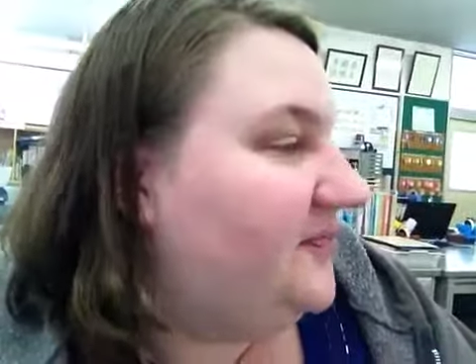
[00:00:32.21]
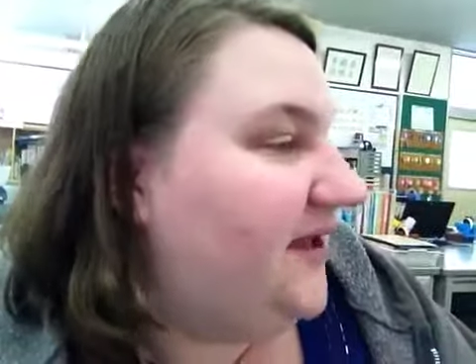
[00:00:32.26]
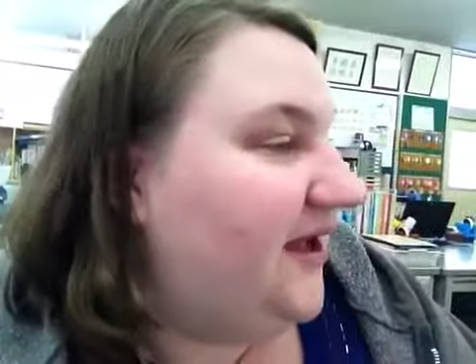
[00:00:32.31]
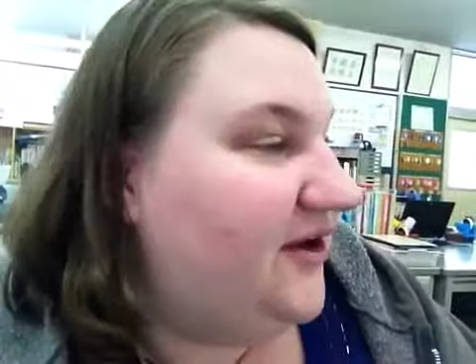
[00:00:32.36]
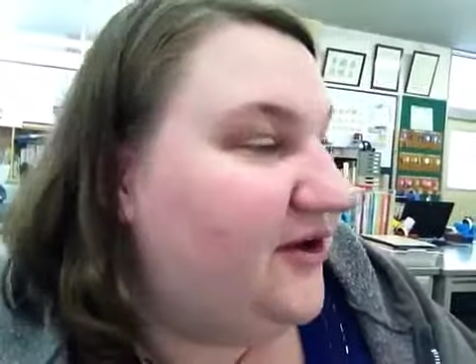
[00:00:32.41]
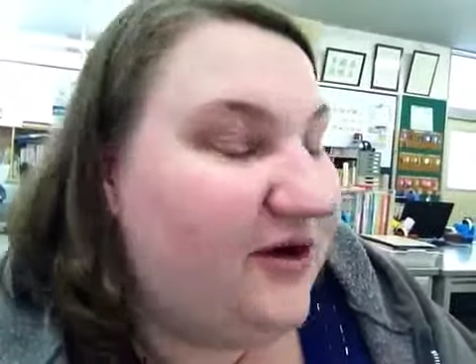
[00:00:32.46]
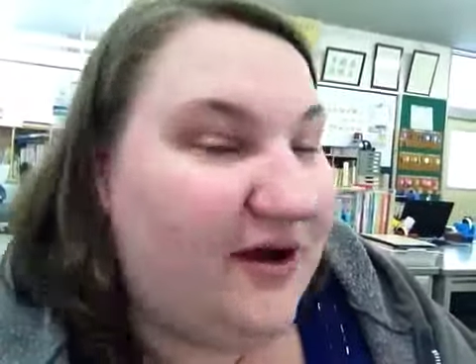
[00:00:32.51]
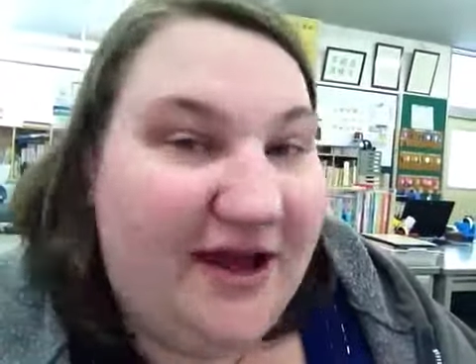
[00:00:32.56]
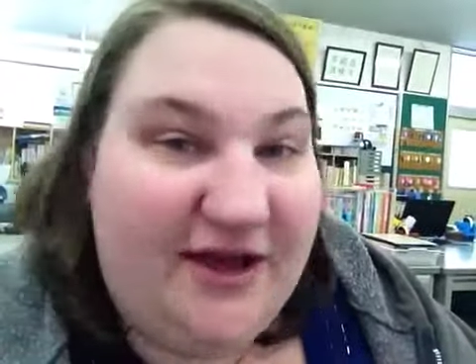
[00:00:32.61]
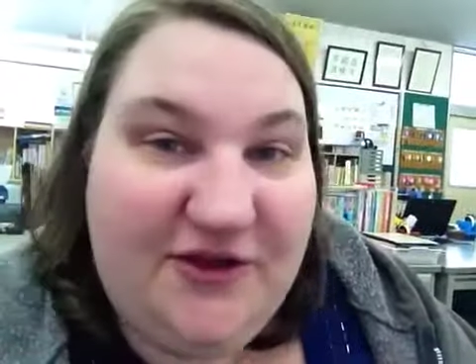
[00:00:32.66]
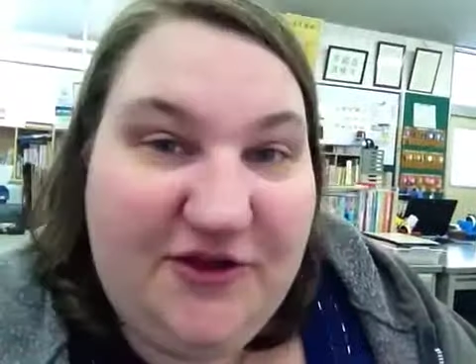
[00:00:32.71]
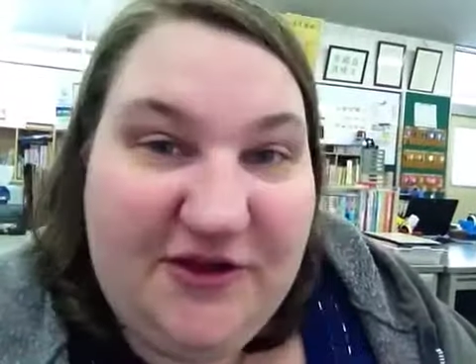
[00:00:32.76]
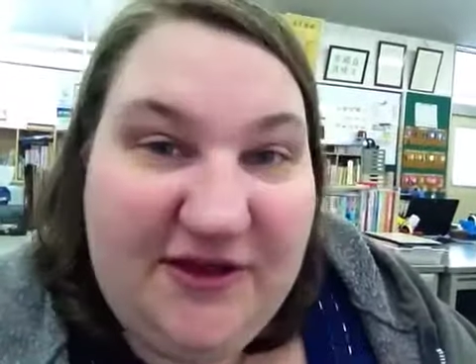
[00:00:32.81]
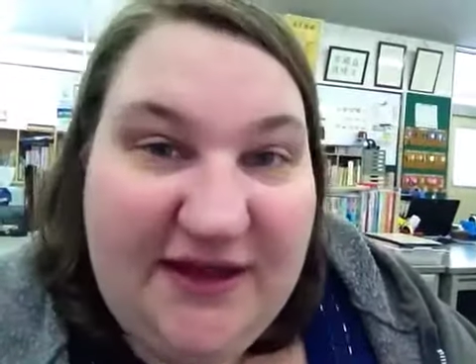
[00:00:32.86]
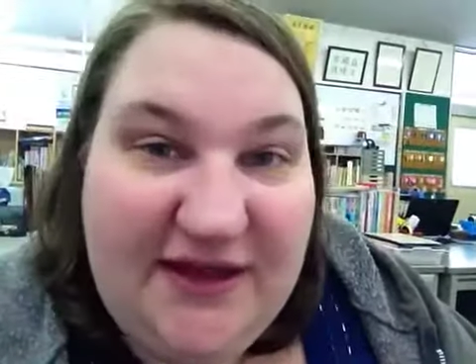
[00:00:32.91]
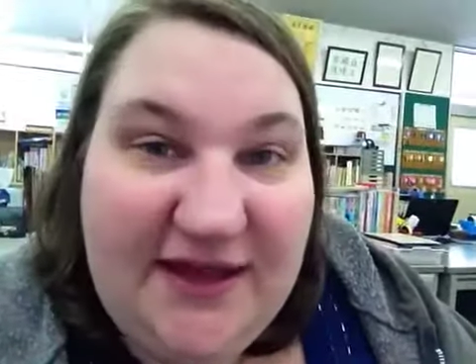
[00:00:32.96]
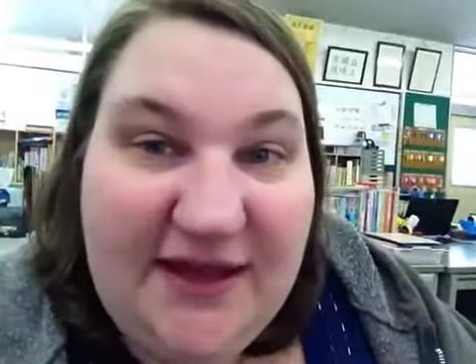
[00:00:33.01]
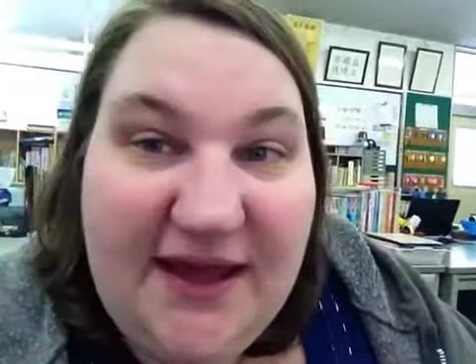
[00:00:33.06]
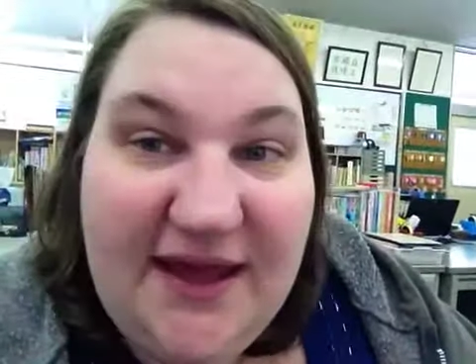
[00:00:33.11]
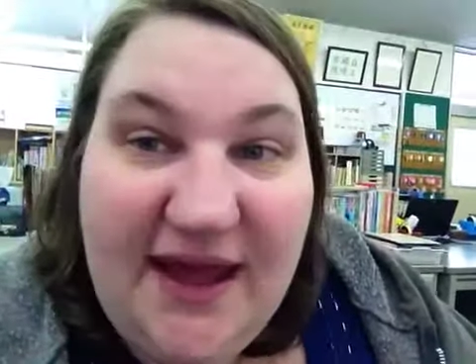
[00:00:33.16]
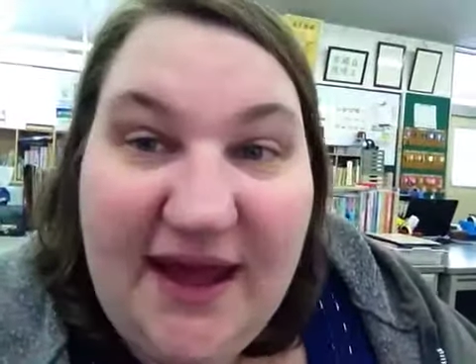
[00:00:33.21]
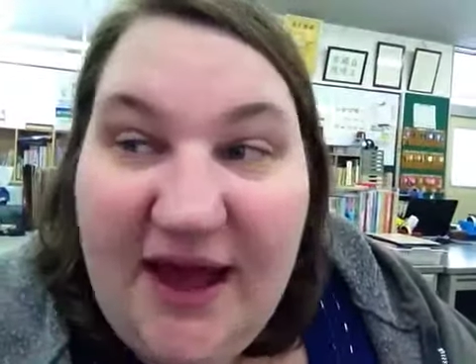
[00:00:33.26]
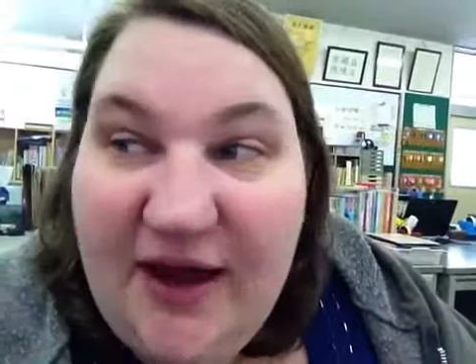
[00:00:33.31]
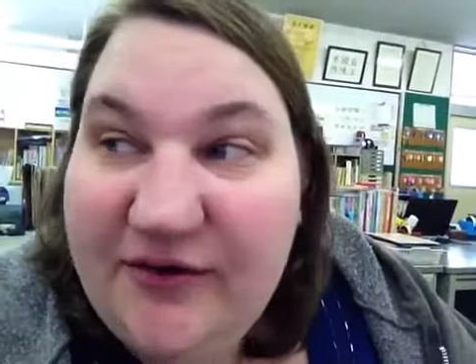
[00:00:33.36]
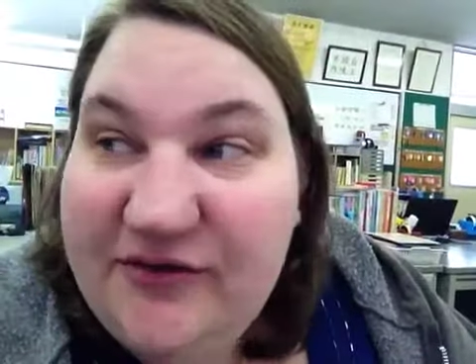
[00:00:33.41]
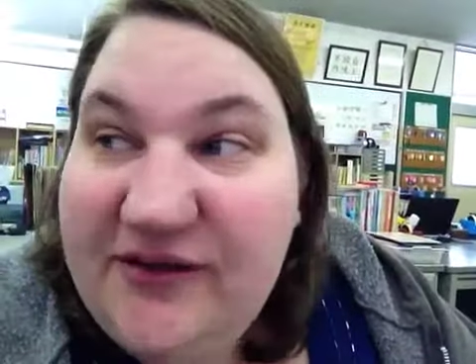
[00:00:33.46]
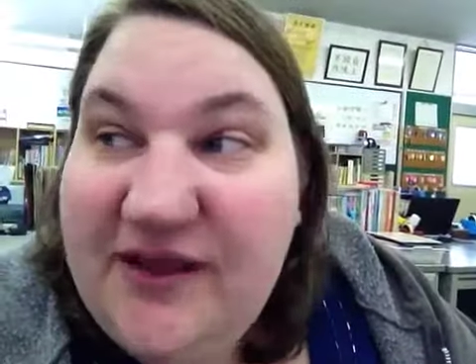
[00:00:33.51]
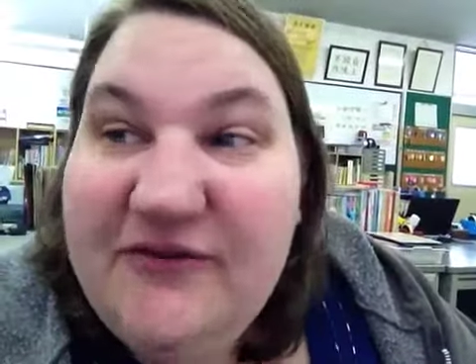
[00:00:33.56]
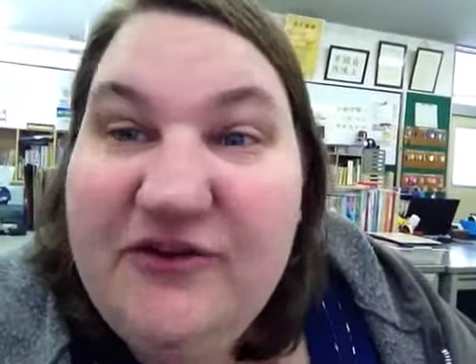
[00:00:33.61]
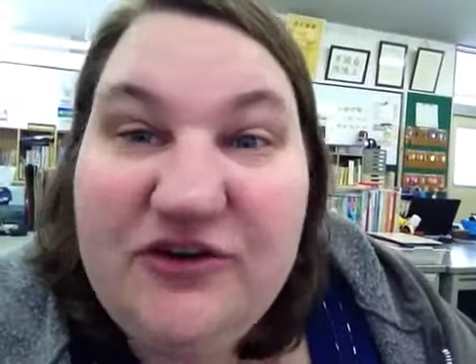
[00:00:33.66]
I
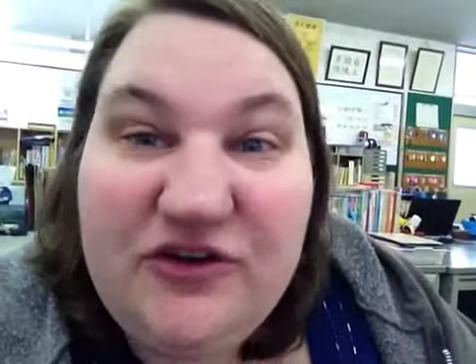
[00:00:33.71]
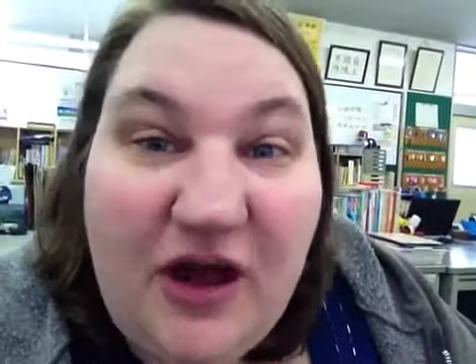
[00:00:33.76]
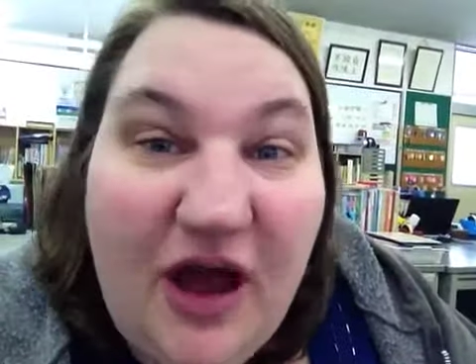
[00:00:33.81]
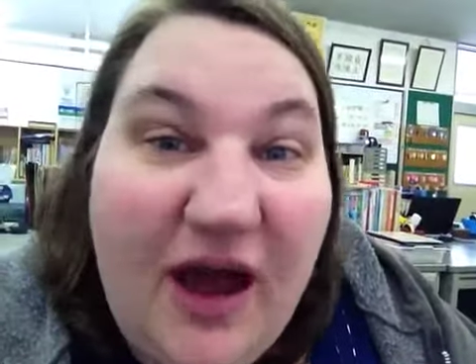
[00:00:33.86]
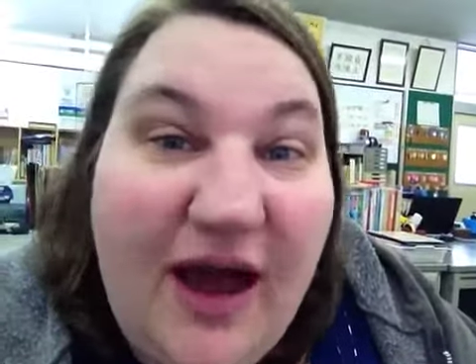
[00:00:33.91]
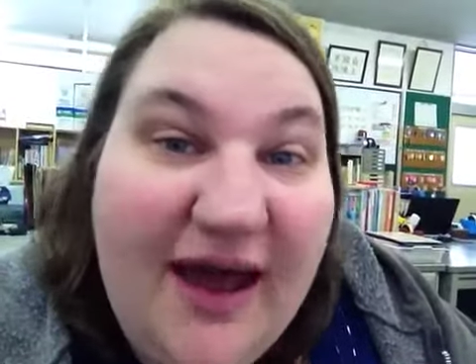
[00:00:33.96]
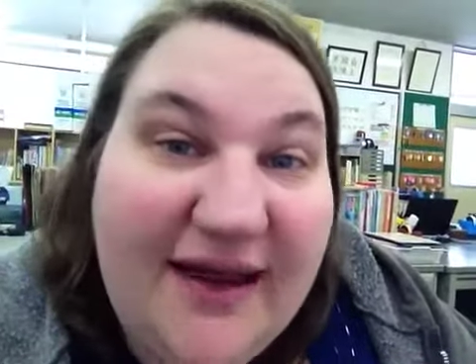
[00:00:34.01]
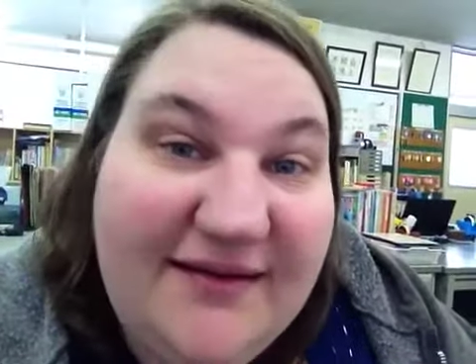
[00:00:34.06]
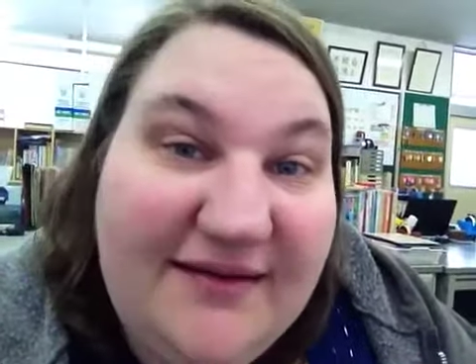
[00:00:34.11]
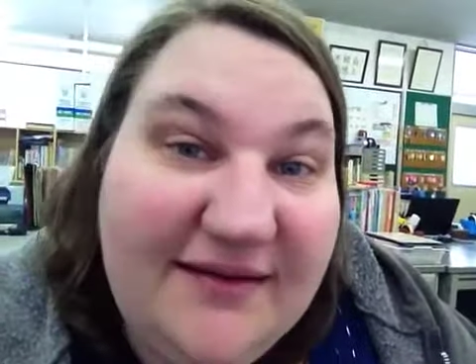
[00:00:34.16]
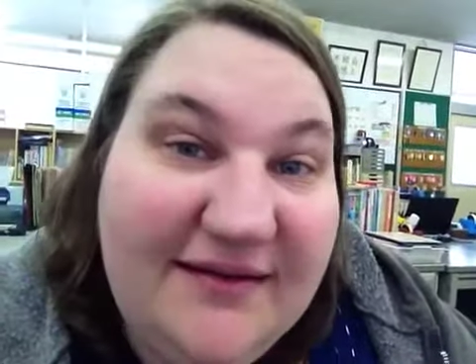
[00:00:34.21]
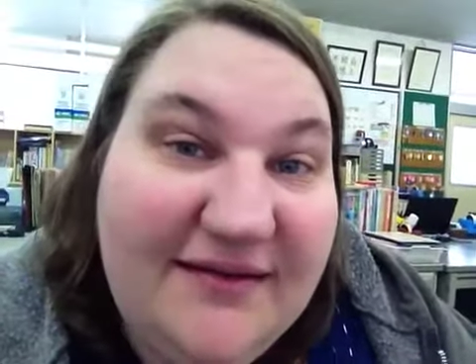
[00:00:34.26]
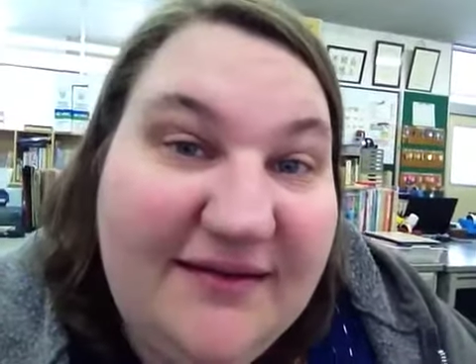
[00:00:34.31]
was never taught